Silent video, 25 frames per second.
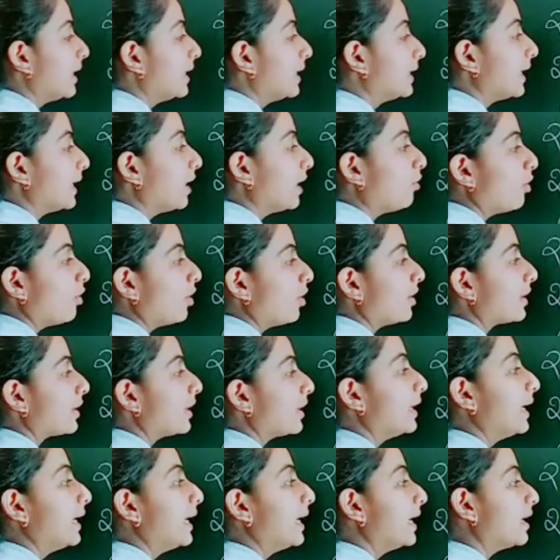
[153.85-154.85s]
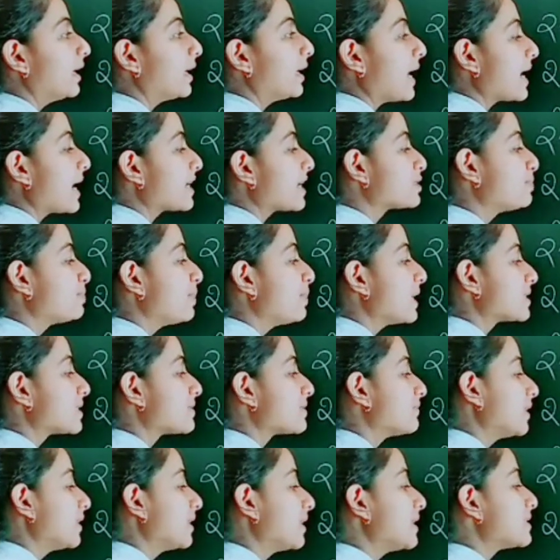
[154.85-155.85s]
Now already here x
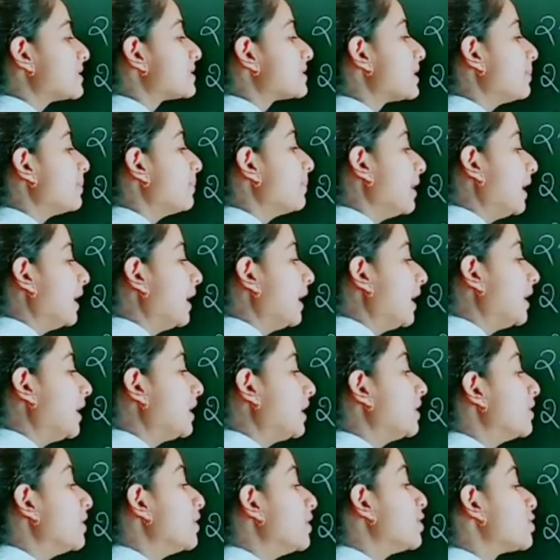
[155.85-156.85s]
plus 1 is remaining,